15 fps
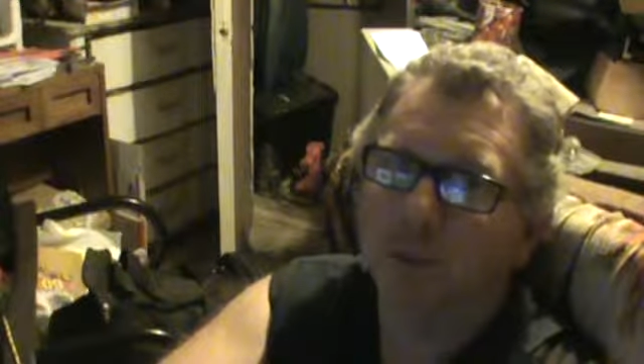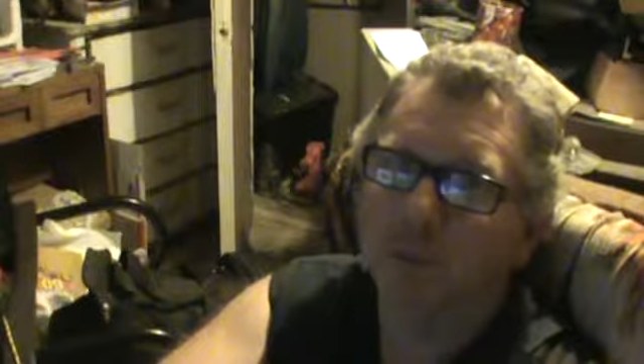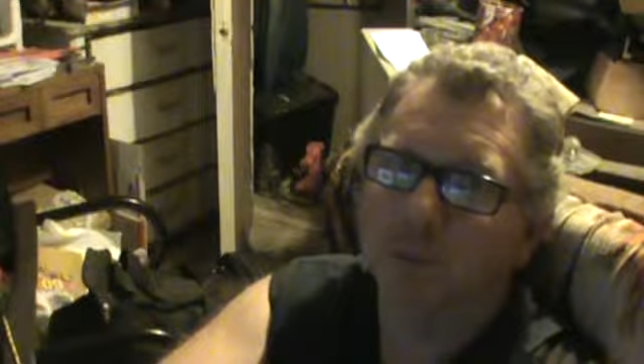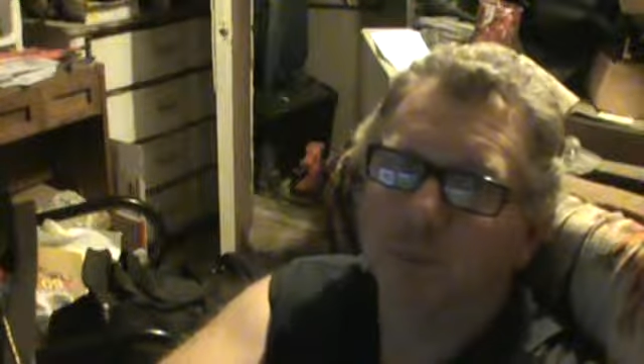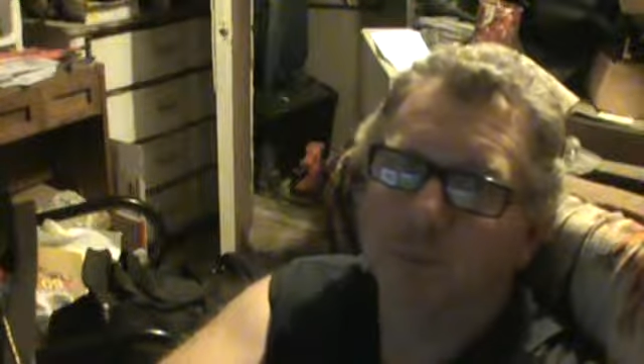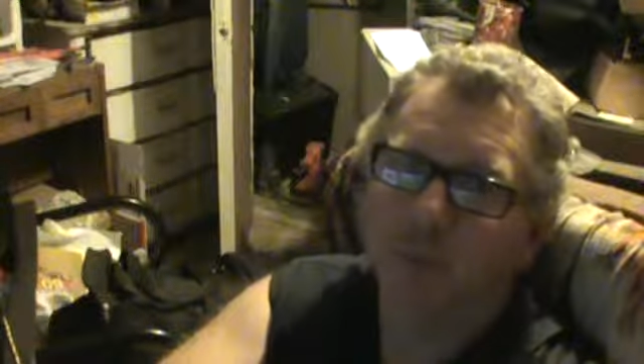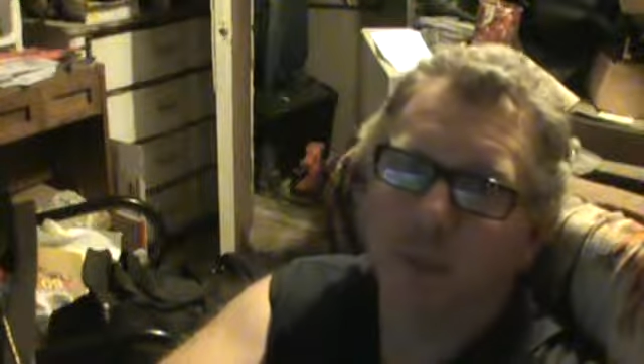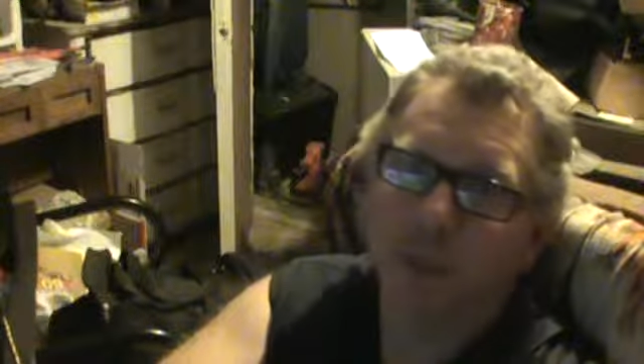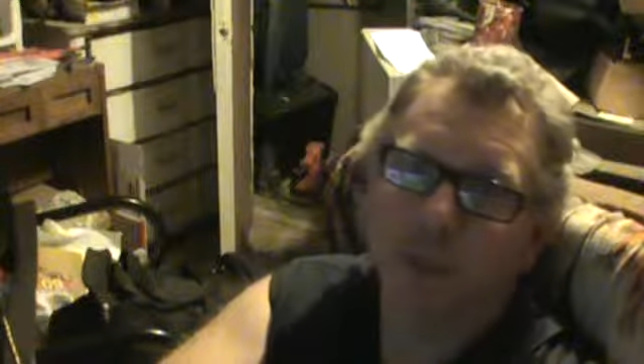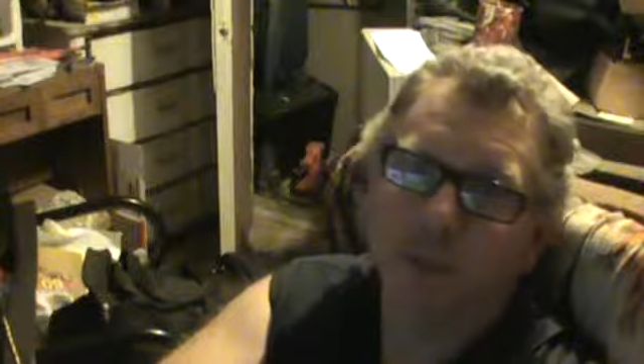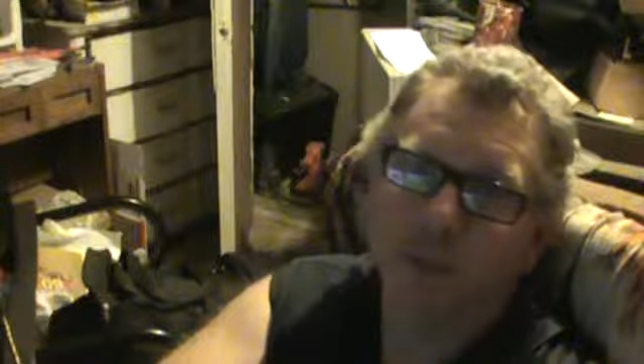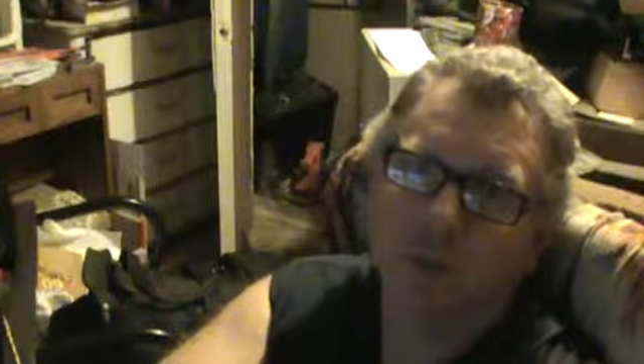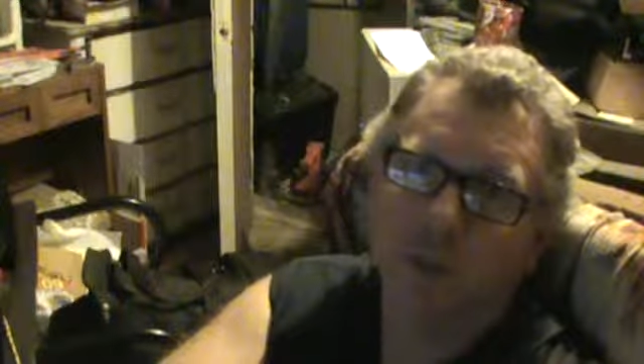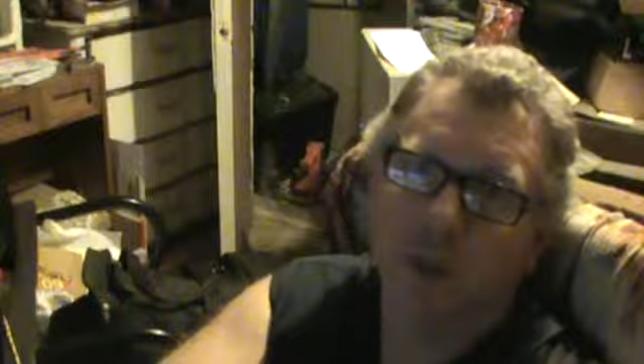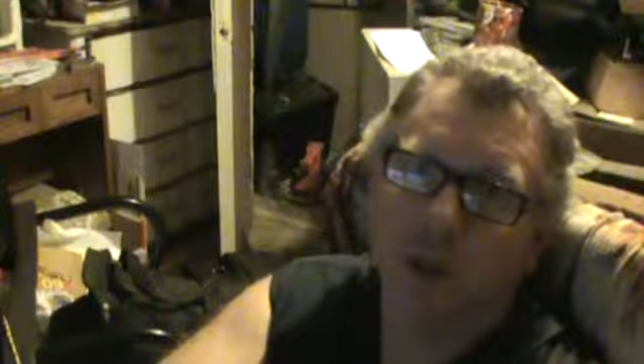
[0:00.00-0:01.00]
is the
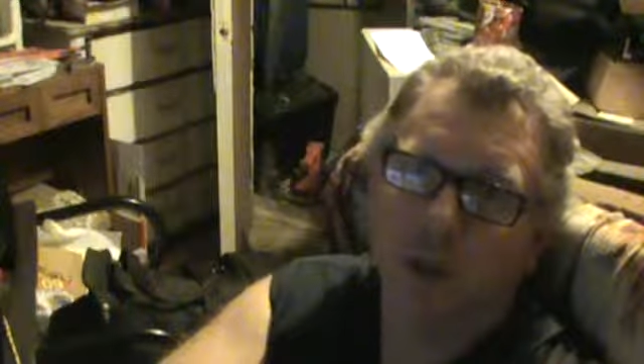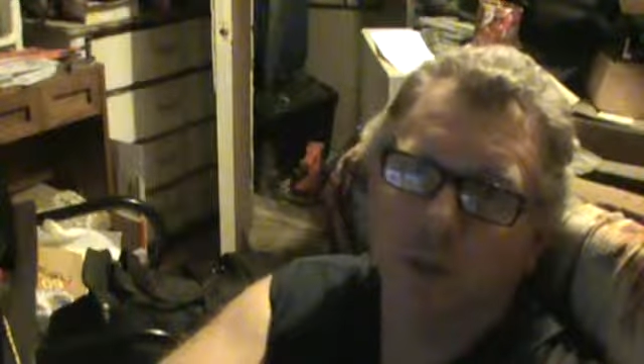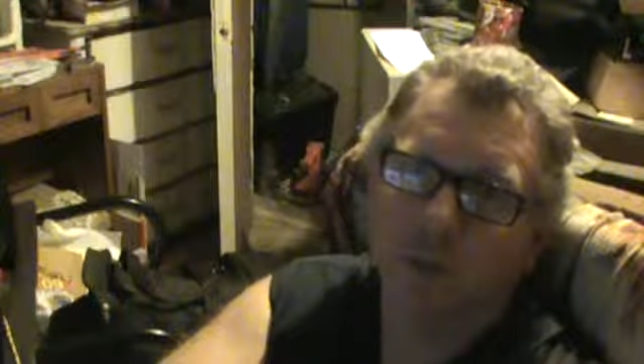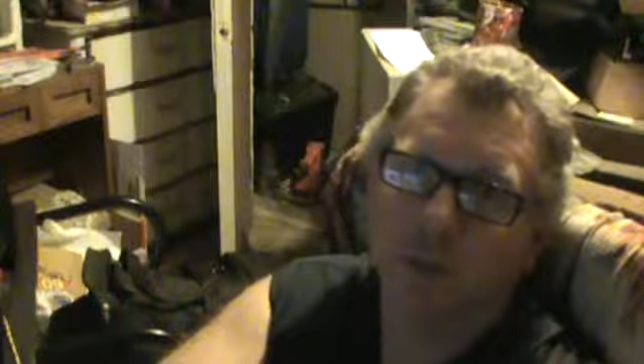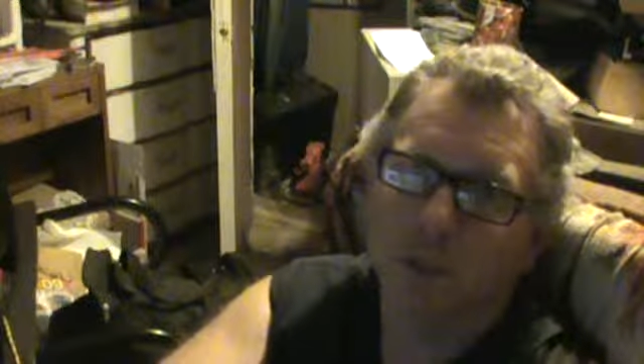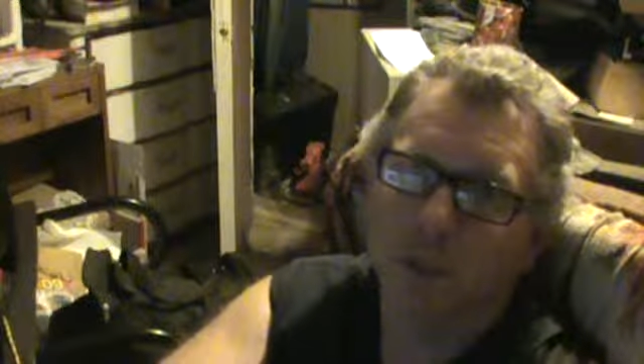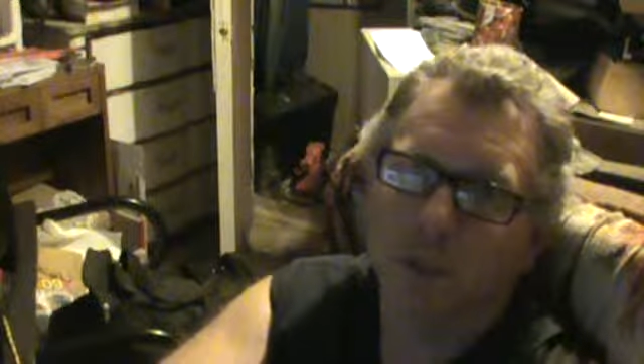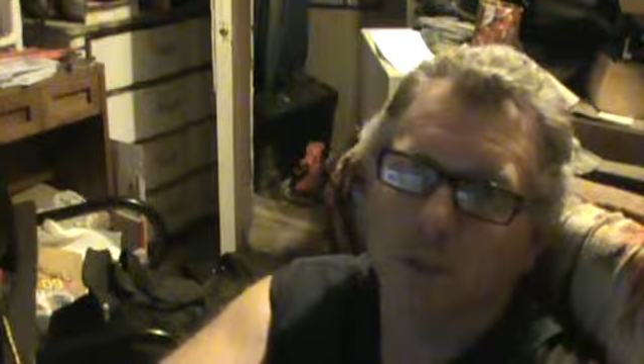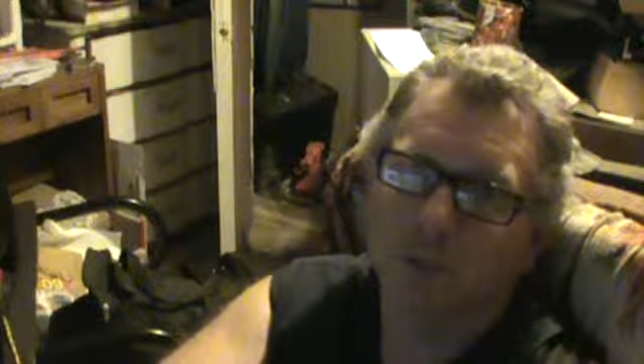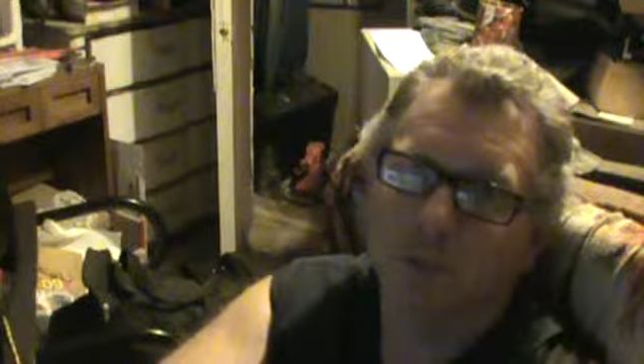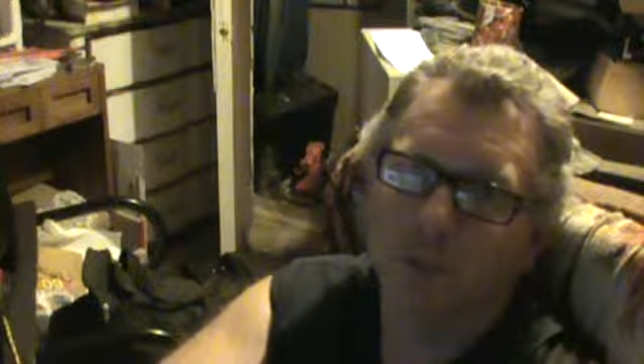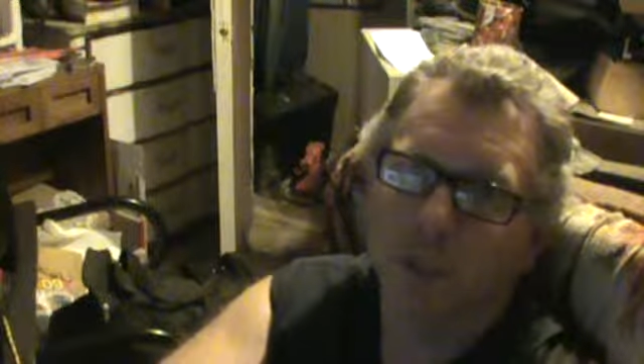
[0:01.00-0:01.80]
biggest cost of